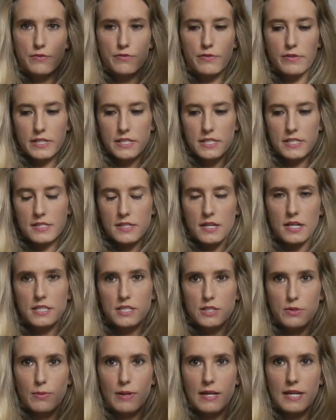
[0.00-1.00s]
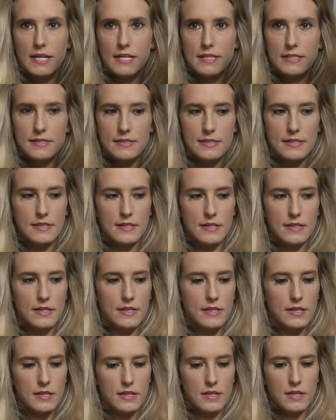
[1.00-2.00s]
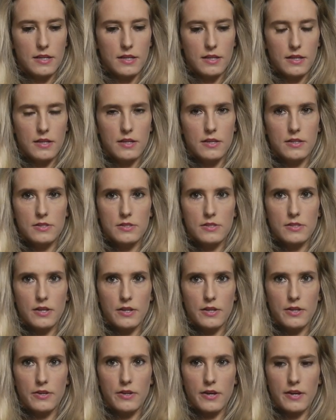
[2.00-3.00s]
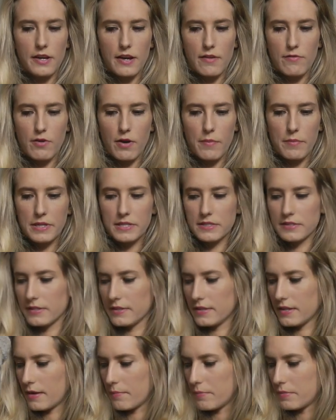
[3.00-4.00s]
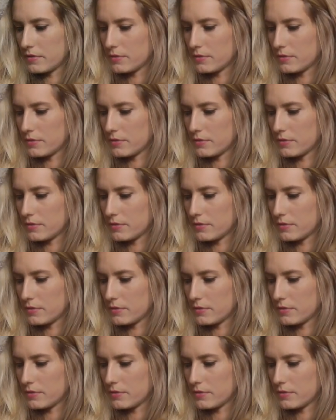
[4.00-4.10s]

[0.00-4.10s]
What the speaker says: for inside your wellies, so you don't get rubbings in them